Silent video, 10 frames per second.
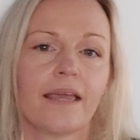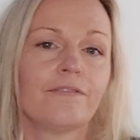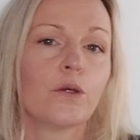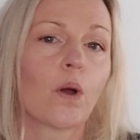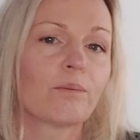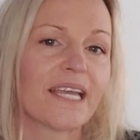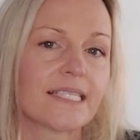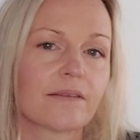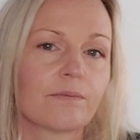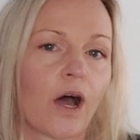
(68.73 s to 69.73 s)
If you want peace
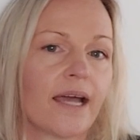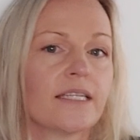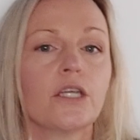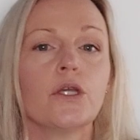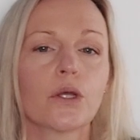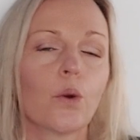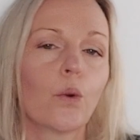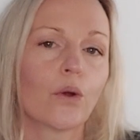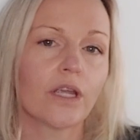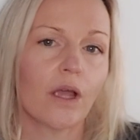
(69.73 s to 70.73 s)
of mind, you can
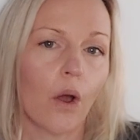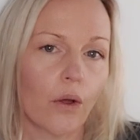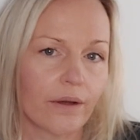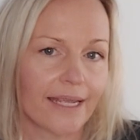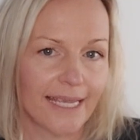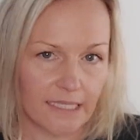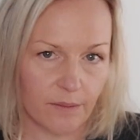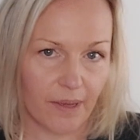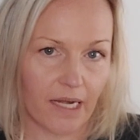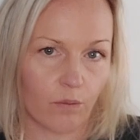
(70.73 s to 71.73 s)
order your own
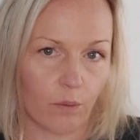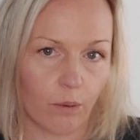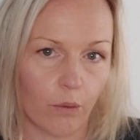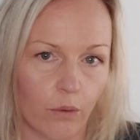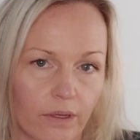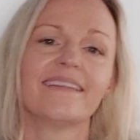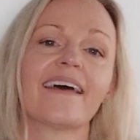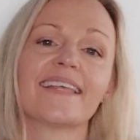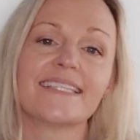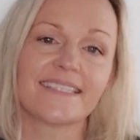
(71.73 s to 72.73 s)
independent report.
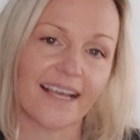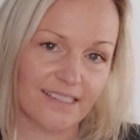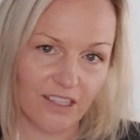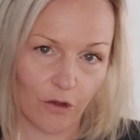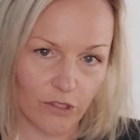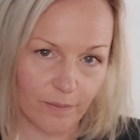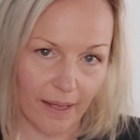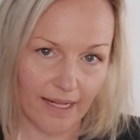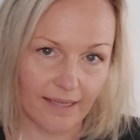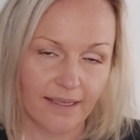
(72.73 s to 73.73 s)
Now this does cost
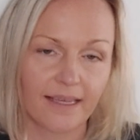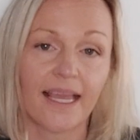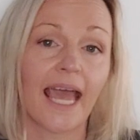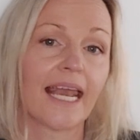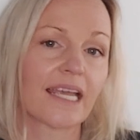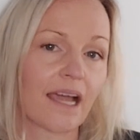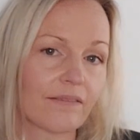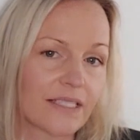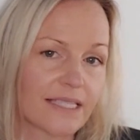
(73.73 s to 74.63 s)
money, and it covers